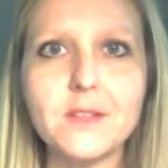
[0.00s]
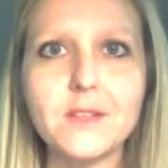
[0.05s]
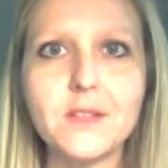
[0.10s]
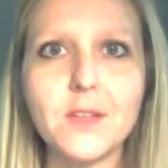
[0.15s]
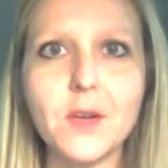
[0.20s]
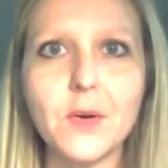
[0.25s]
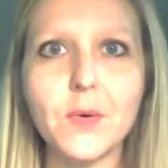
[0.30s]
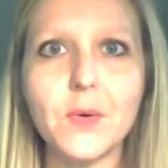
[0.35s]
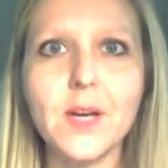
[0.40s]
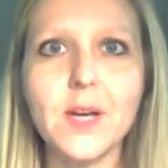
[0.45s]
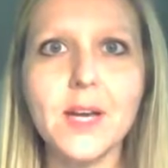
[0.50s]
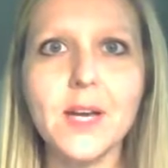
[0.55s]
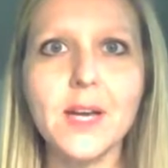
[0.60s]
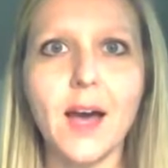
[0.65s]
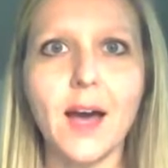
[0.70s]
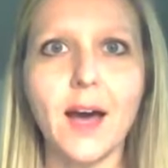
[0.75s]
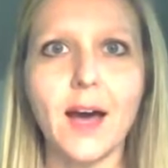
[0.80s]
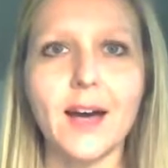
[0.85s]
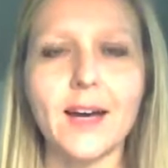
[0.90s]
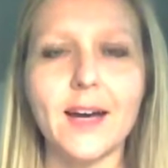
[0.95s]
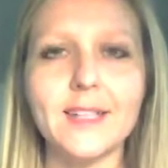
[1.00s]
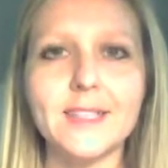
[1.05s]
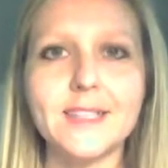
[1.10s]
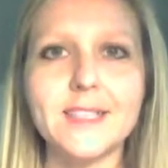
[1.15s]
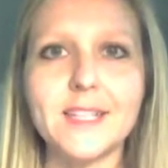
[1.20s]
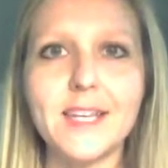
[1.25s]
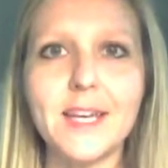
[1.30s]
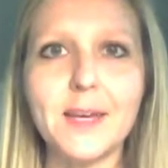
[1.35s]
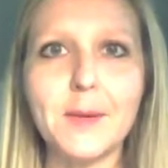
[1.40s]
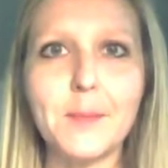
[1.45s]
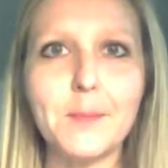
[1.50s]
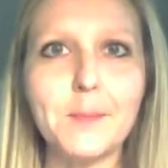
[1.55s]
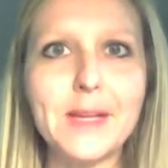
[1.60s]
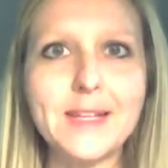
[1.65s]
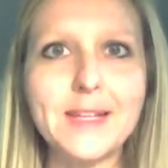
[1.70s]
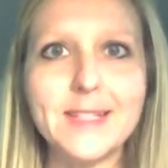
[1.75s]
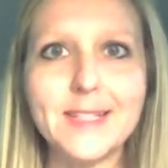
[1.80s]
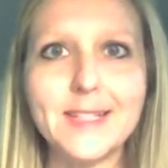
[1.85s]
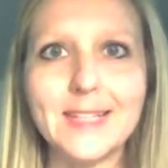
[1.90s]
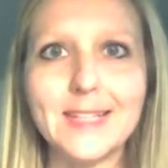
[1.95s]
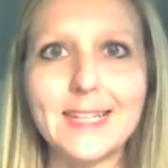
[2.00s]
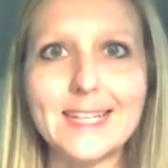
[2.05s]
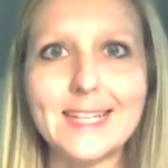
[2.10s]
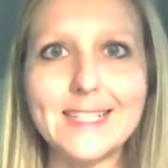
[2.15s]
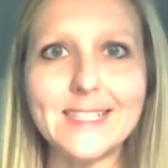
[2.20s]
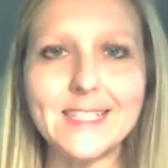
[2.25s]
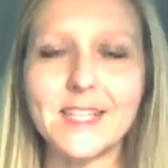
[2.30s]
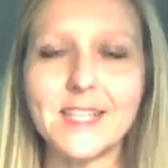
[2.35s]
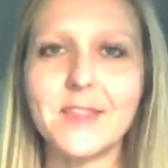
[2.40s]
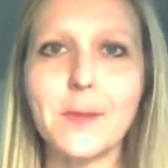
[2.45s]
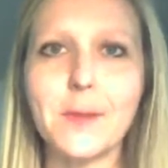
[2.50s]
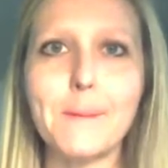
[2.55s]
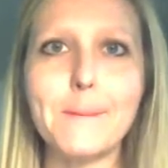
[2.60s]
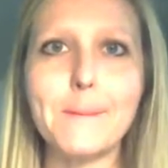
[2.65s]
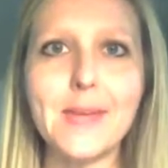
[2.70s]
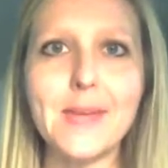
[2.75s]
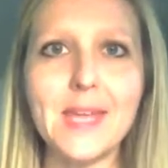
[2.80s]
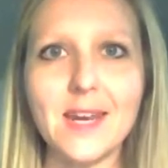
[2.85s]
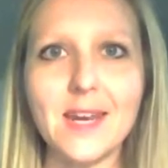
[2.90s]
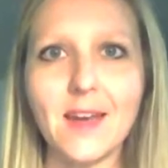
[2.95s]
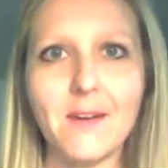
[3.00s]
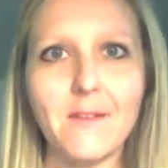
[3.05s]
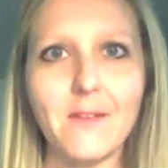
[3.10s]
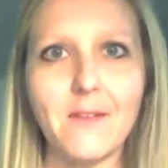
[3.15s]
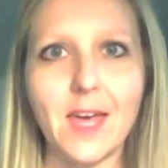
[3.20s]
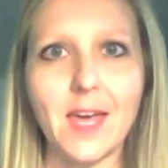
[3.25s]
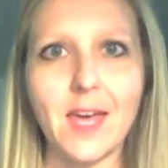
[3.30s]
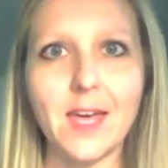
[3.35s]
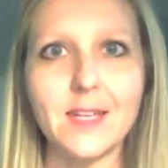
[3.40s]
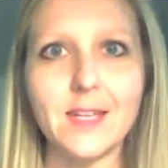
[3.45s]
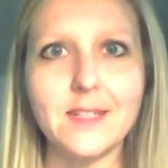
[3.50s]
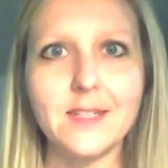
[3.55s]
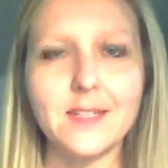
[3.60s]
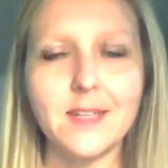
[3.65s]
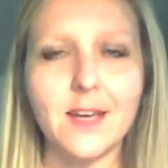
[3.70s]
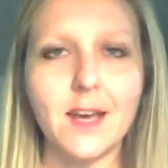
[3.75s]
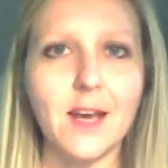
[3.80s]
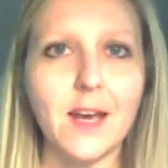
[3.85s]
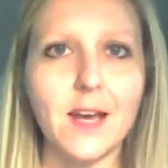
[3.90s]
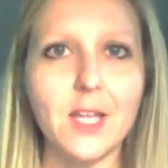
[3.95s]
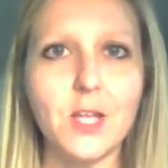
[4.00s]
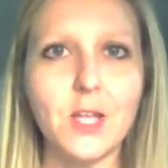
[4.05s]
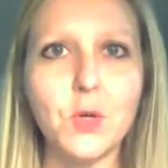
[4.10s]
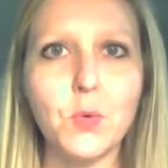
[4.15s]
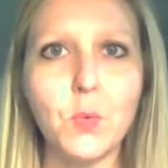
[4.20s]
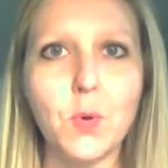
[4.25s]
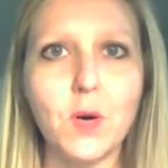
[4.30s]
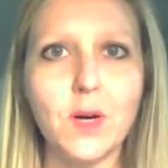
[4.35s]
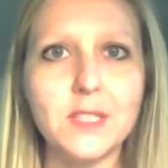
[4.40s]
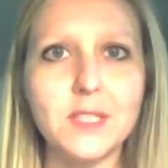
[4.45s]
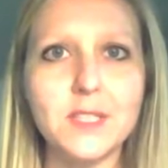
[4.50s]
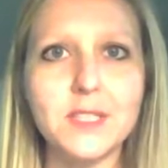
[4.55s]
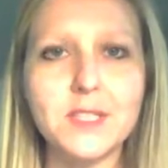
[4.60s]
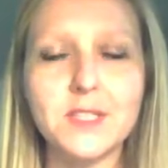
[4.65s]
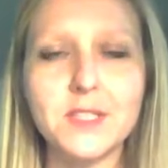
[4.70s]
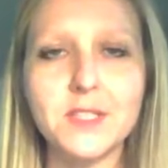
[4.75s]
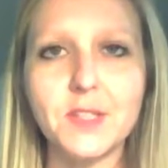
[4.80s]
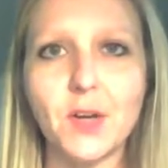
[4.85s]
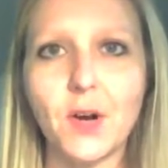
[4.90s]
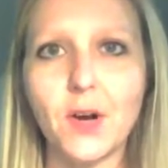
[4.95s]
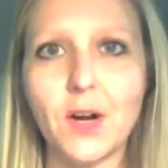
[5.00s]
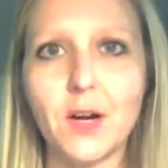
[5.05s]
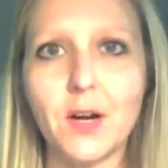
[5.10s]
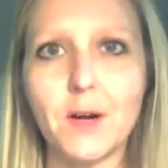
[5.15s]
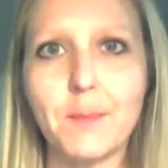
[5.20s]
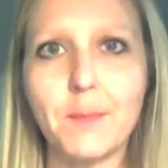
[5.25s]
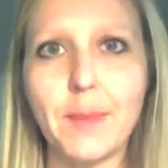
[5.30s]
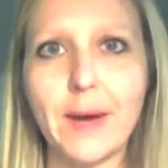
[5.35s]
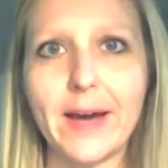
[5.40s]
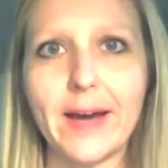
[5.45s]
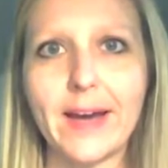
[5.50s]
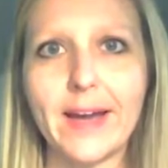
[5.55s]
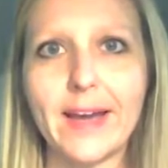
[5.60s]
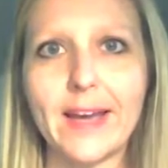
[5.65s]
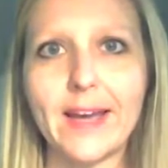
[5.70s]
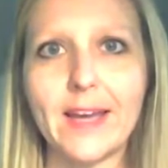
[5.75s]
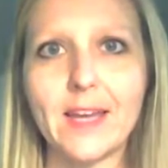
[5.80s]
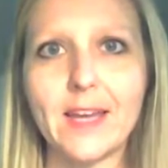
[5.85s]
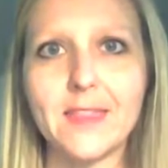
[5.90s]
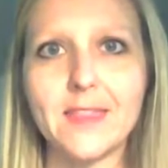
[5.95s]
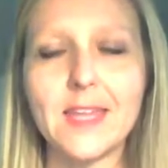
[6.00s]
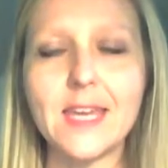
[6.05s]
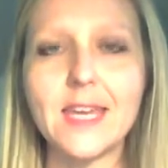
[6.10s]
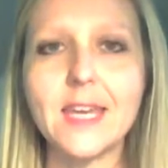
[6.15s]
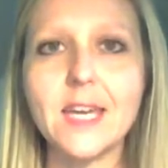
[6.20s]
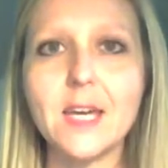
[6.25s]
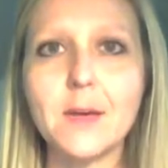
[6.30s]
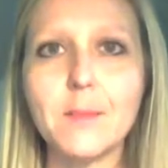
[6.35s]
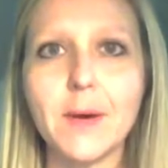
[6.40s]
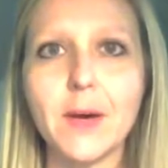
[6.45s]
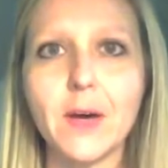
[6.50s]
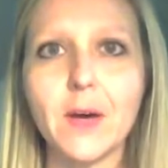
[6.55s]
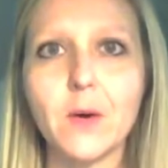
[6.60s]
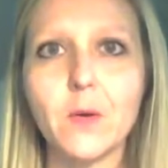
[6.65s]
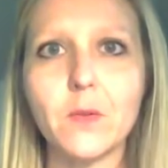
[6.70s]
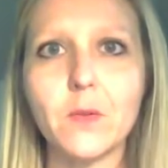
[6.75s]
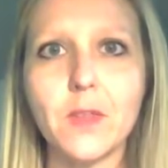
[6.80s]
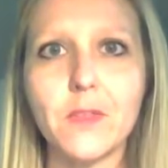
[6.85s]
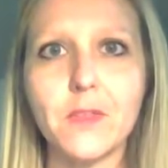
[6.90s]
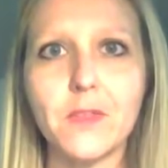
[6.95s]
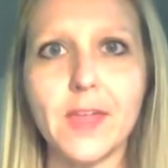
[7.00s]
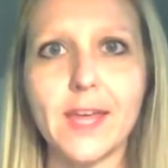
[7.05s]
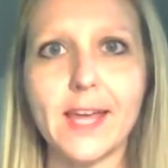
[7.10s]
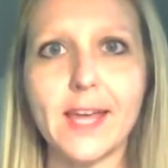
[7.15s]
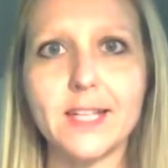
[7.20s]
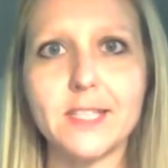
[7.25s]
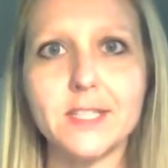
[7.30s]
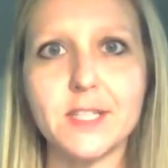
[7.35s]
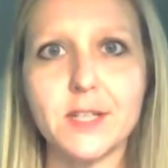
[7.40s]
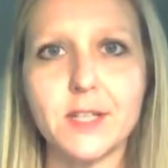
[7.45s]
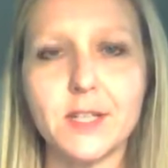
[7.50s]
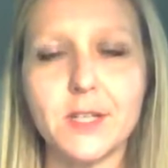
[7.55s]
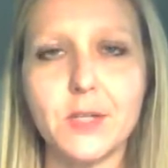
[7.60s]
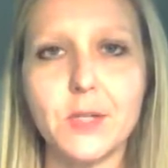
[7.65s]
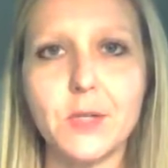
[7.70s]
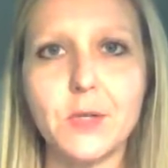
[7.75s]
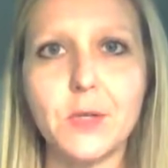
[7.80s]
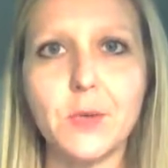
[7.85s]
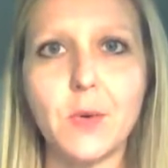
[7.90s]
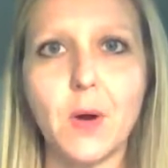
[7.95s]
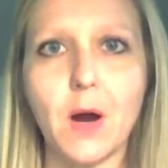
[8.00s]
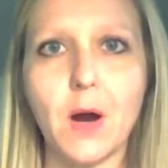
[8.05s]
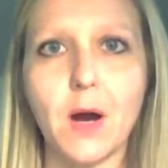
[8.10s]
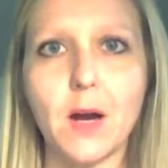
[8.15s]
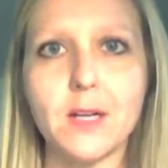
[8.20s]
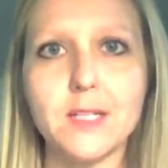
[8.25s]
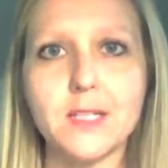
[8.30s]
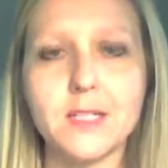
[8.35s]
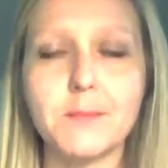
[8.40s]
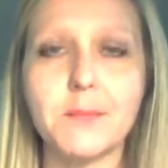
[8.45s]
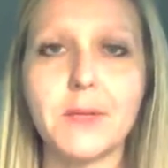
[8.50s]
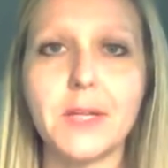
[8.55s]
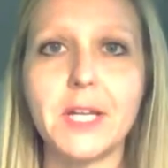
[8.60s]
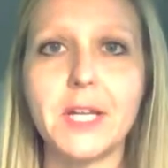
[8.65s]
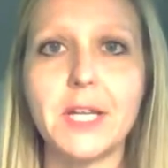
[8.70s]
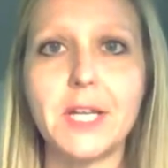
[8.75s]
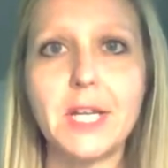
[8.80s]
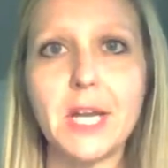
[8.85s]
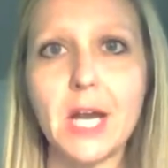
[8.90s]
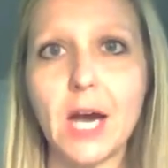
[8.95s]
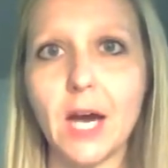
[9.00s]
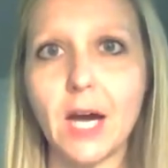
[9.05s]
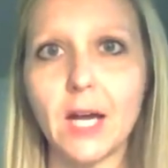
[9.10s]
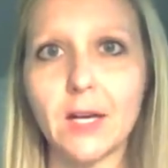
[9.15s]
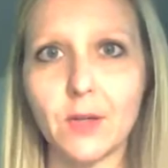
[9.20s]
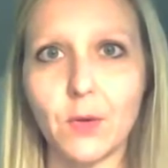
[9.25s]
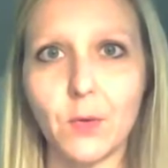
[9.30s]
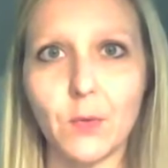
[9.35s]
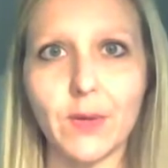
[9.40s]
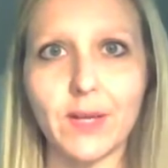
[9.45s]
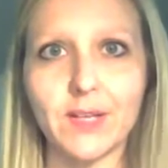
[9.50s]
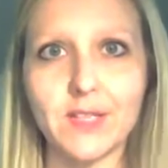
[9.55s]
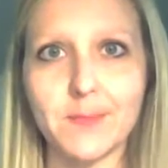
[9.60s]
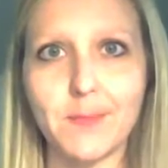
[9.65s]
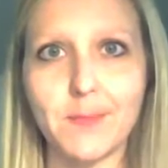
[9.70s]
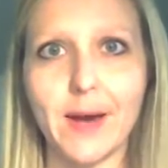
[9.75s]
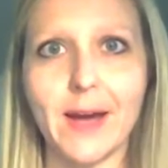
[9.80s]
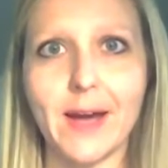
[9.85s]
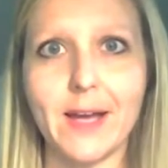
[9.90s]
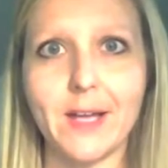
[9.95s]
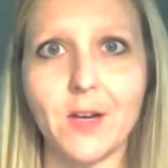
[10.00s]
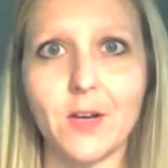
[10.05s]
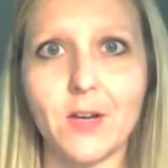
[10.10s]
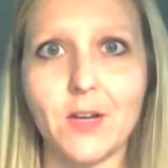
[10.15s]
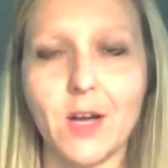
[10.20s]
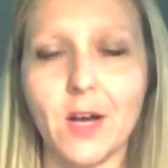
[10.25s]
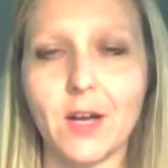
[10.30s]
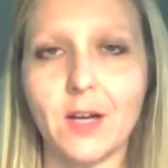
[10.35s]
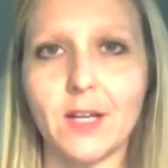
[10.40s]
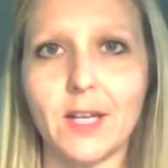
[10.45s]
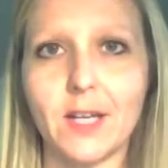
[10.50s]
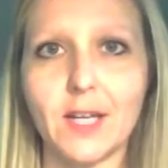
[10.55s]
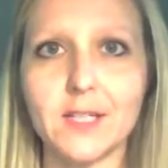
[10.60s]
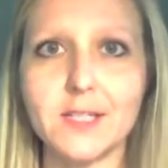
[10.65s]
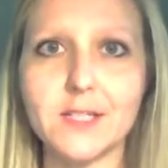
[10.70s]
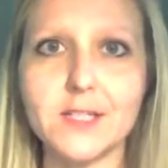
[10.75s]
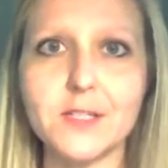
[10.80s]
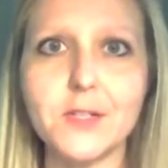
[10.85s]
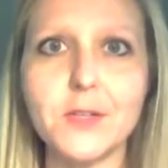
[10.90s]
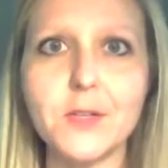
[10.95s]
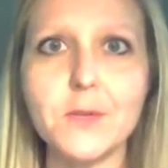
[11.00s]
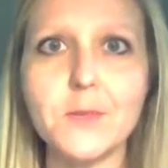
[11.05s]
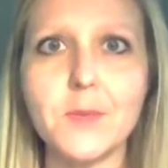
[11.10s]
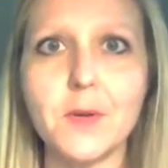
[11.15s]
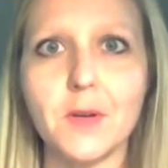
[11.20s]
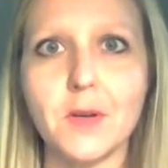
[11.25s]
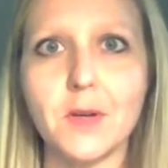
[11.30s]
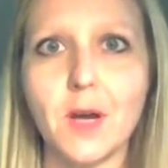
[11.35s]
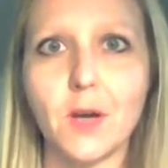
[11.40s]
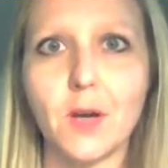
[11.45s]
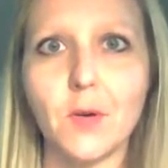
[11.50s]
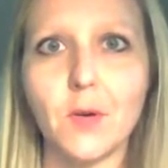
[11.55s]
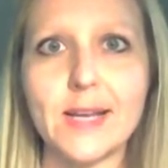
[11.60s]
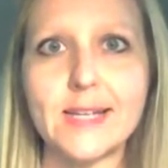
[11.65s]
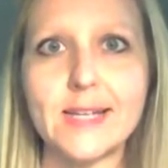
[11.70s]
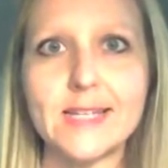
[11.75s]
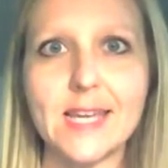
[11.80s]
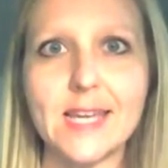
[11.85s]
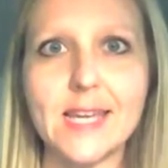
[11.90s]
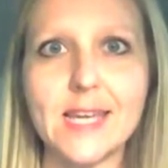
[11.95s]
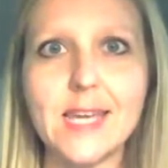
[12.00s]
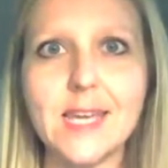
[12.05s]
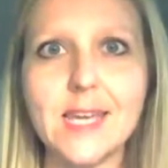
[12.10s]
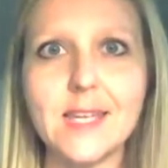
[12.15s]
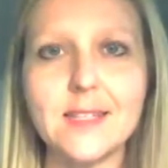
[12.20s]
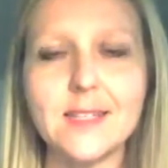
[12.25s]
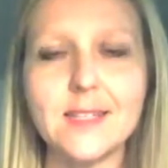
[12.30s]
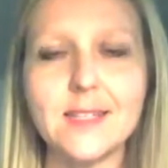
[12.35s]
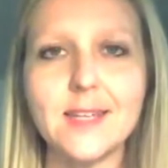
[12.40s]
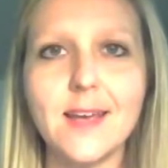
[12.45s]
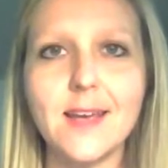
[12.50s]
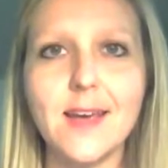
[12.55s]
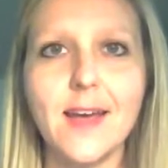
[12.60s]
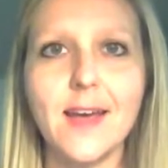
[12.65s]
So to get basically into the meat of it, you want to start by thinking about the things that you are simply not going to buy. You're not going to consume, you're not going to eat,